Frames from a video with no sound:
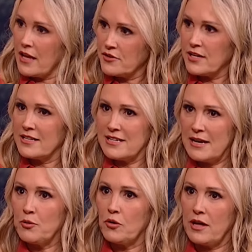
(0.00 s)
the other side of the
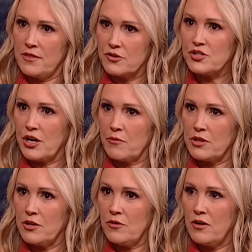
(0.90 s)
table and they're sharing
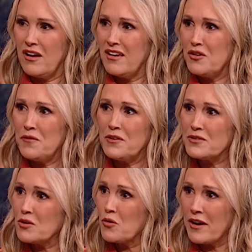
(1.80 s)
with you, you feel
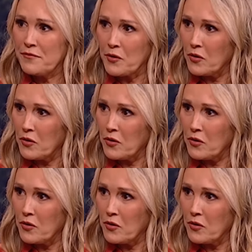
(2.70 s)
so grateful.